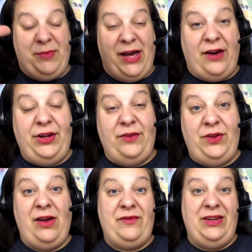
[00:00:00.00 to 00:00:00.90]
out if you
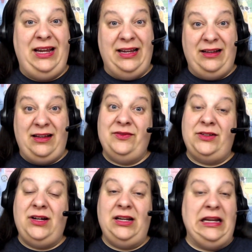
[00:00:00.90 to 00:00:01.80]
have any kind of cover
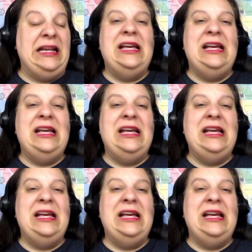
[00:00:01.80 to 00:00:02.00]
on it.